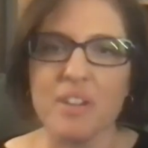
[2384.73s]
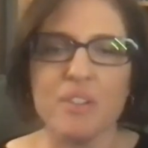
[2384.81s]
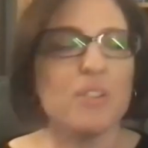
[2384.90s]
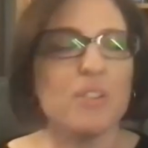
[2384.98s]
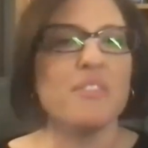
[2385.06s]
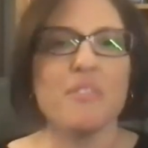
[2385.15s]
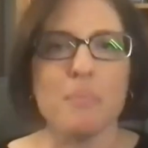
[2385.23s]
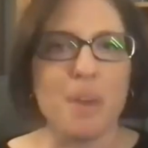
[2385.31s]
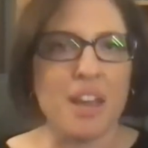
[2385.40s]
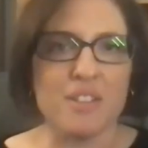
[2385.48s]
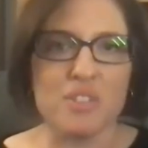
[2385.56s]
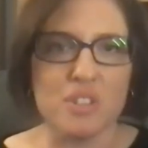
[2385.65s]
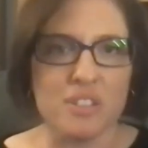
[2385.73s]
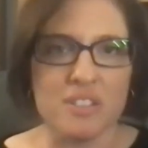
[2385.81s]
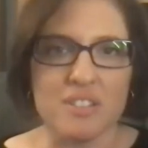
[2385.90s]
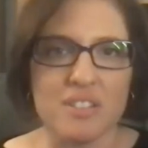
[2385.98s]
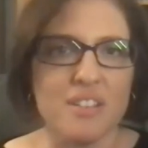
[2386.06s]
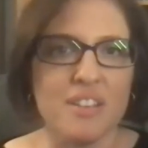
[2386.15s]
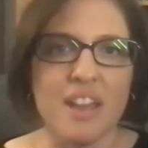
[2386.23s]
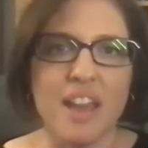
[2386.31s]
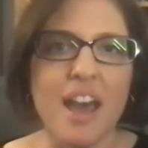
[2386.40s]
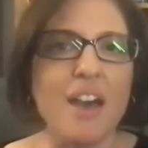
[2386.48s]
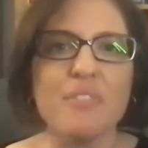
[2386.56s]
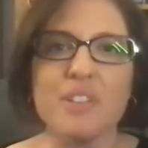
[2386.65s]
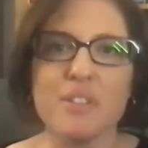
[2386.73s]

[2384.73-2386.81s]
I couldn't have imagined having